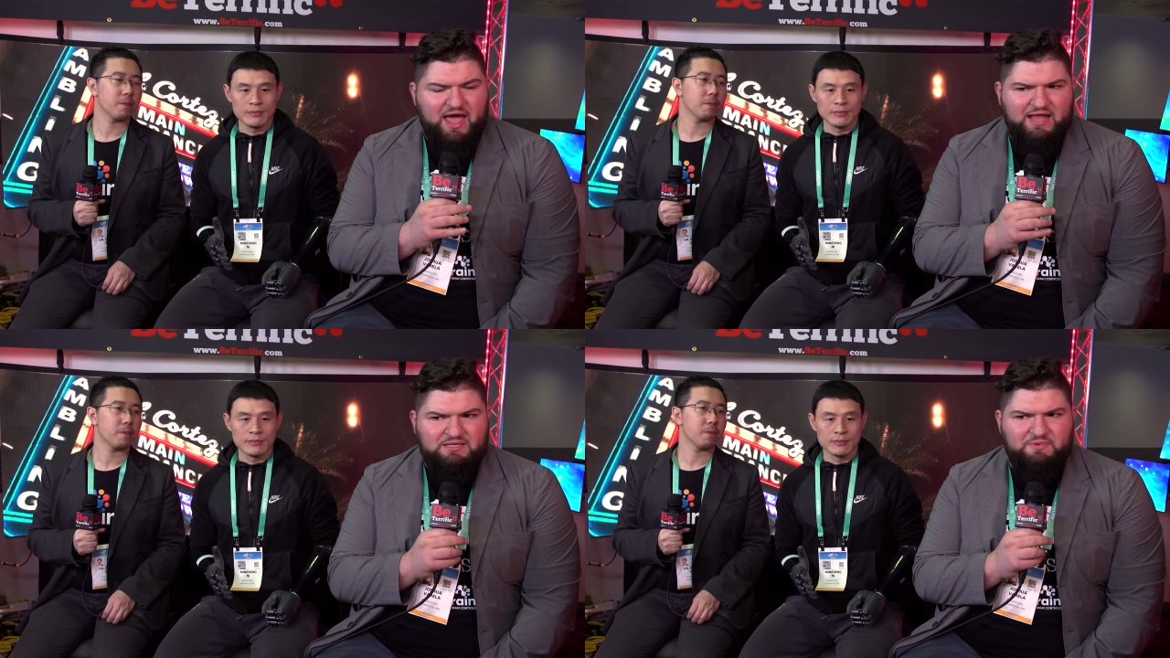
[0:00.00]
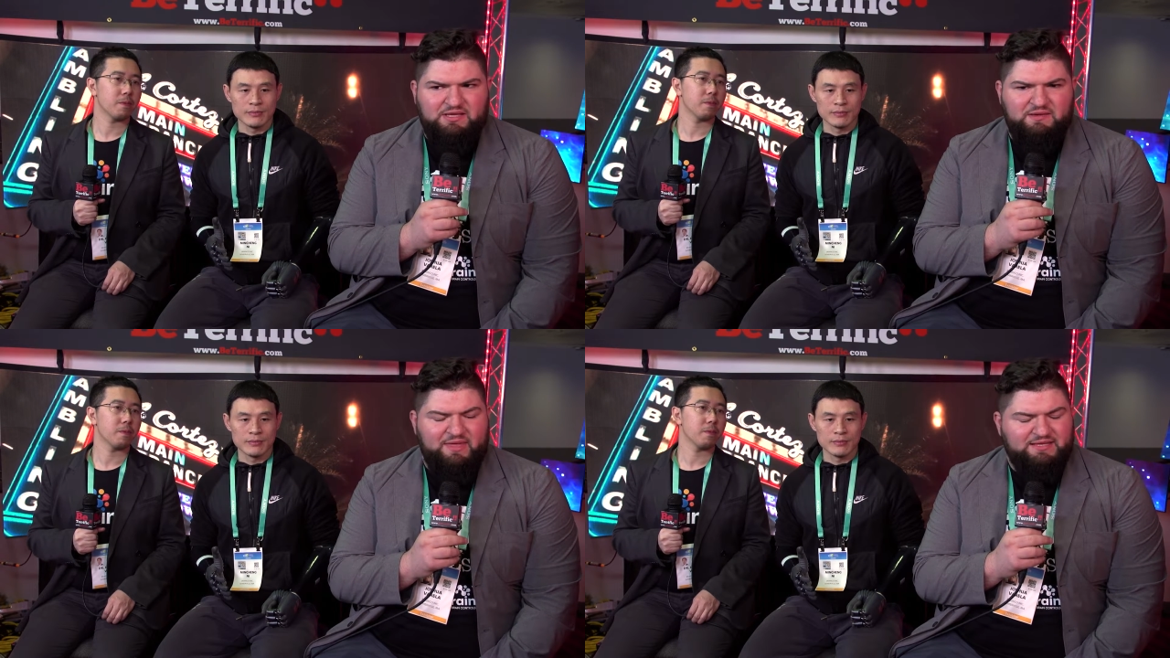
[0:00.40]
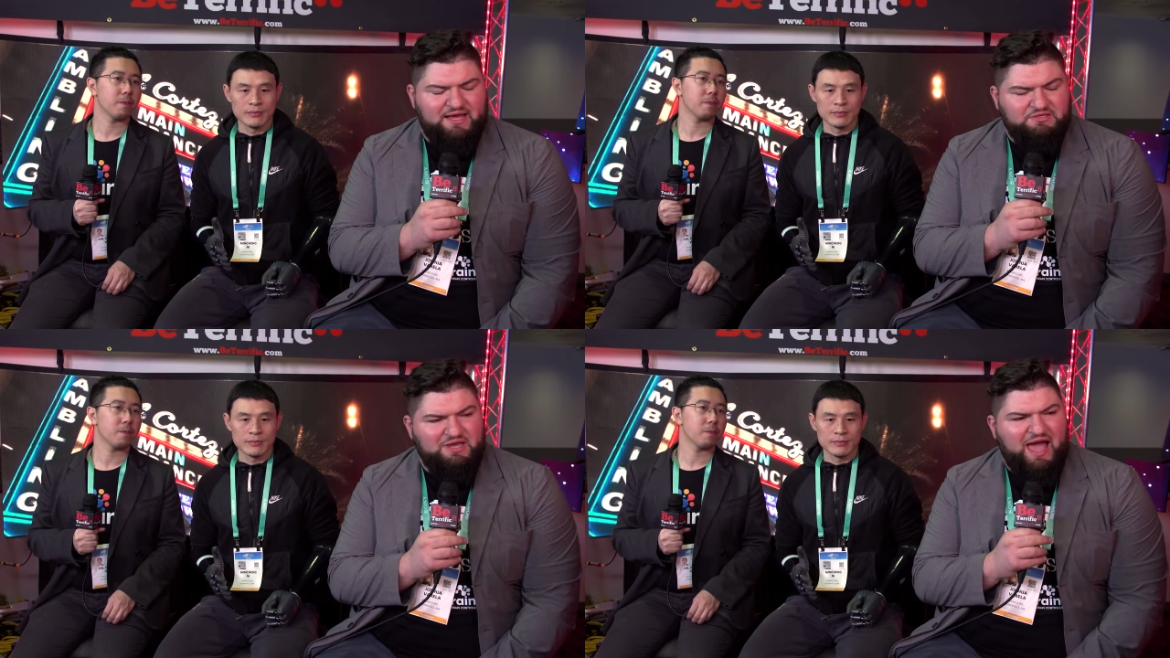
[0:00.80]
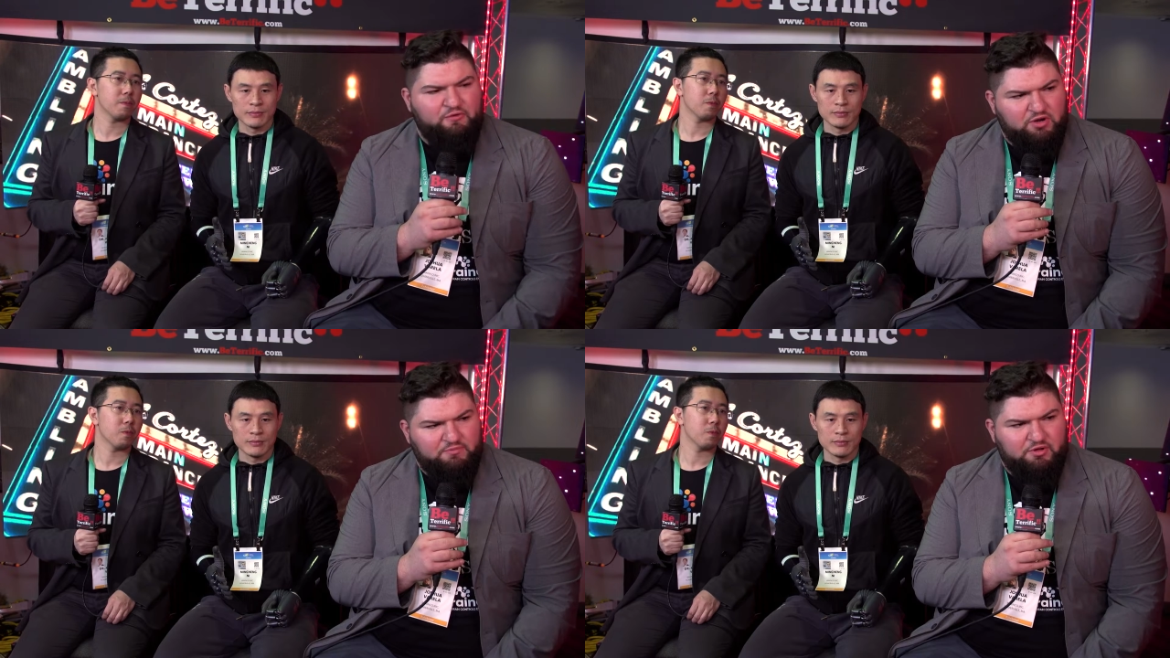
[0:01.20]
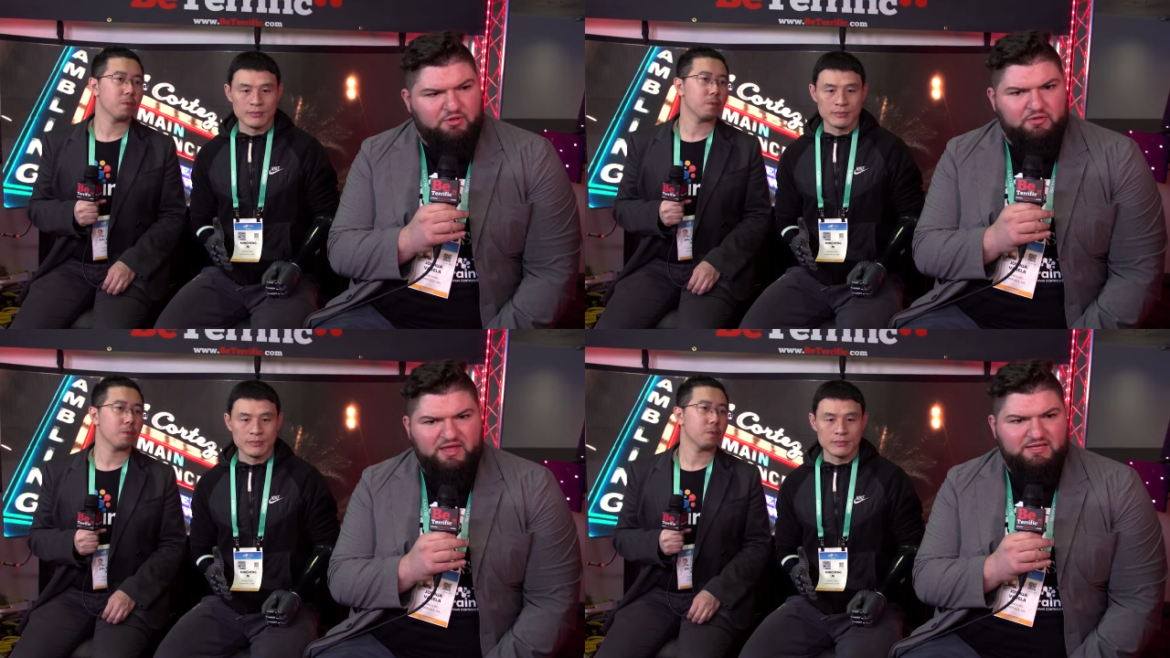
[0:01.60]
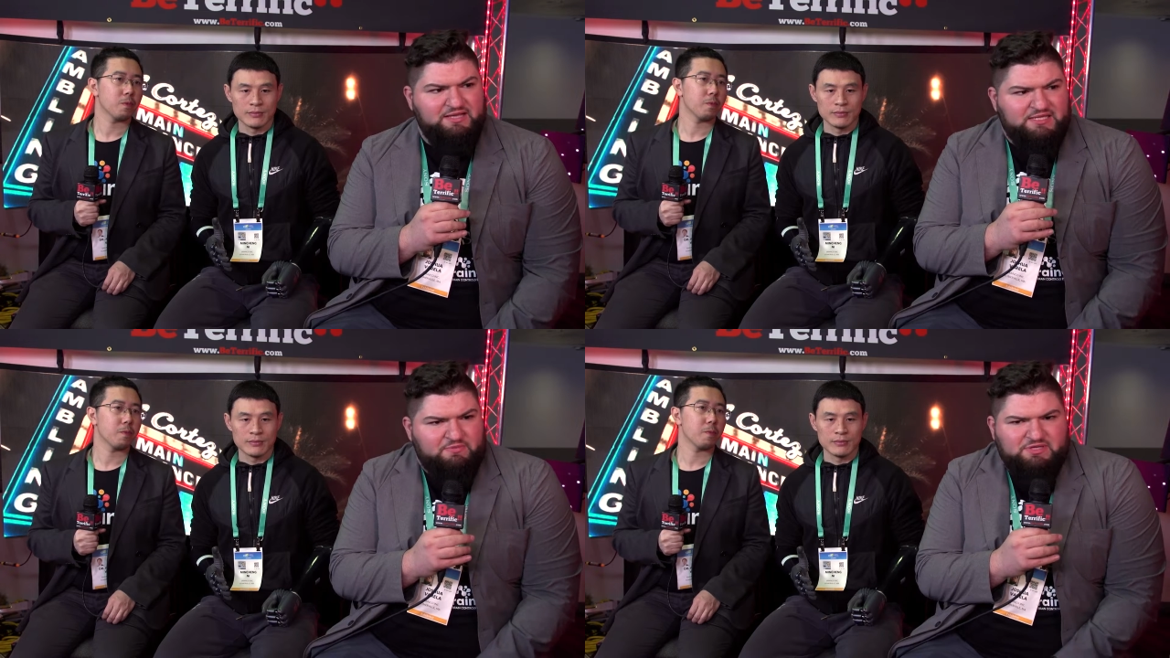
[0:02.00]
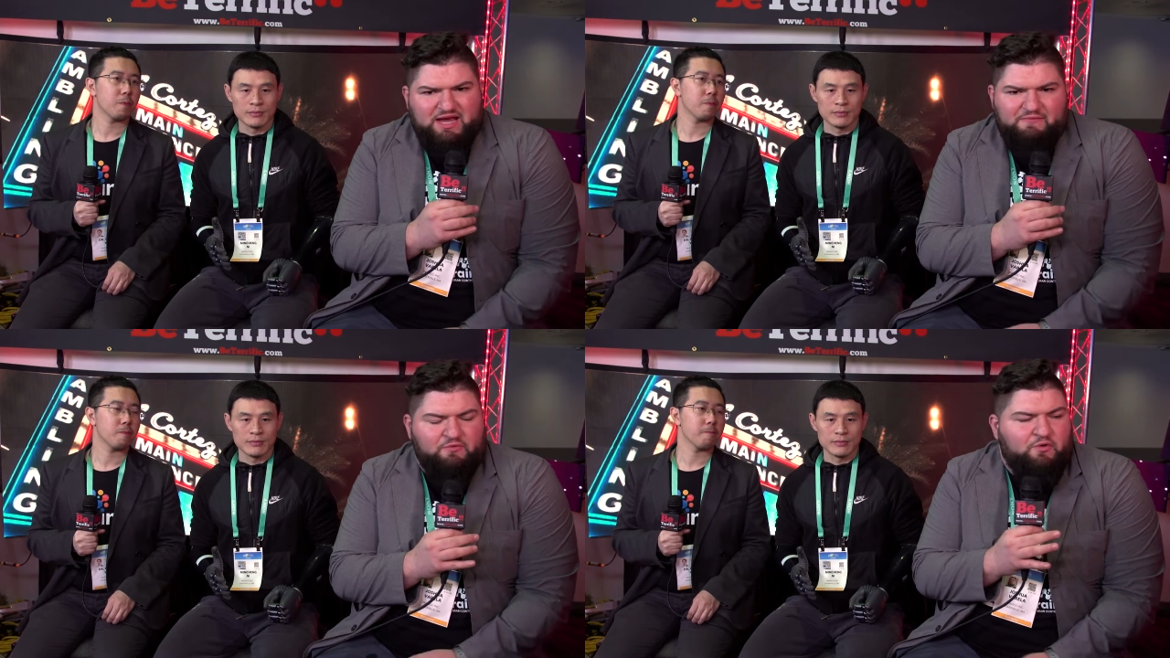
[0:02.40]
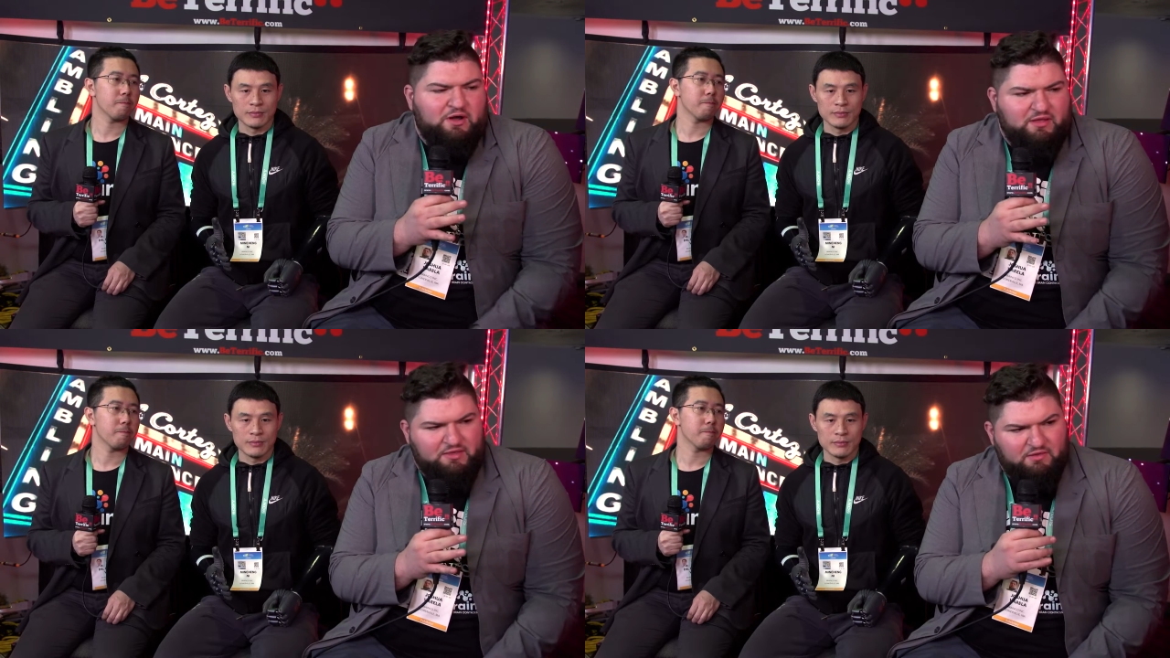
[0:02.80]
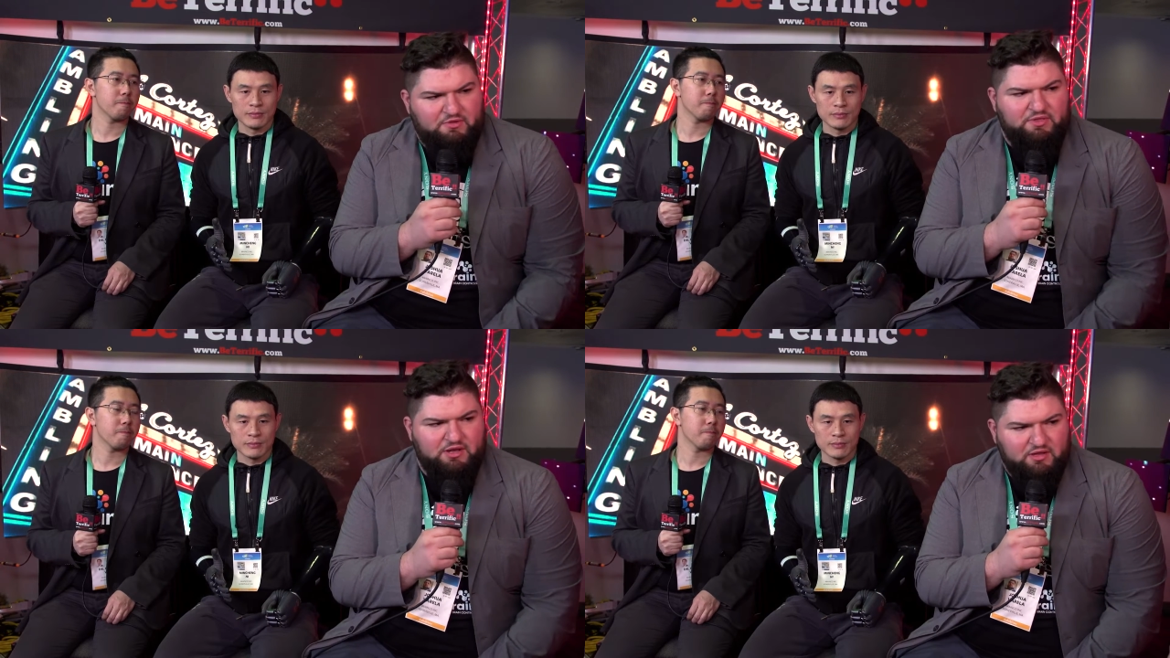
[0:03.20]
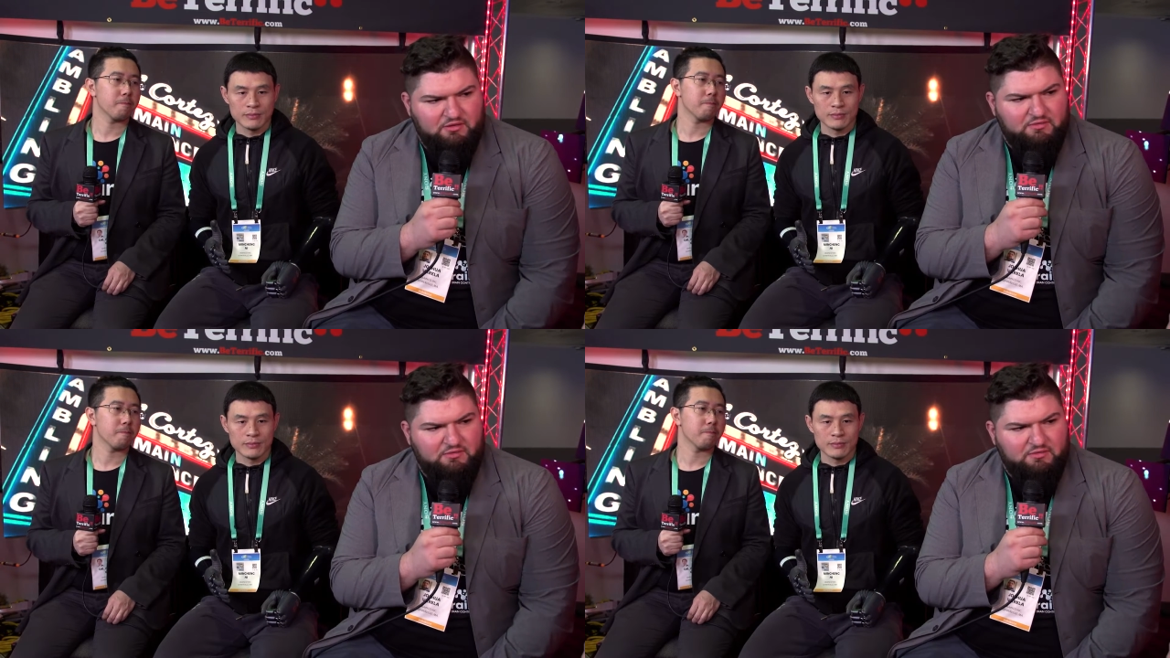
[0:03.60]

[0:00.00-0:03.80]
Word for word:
Speaker 1: and to be something that's actually equitable and accessible to everyone in the community.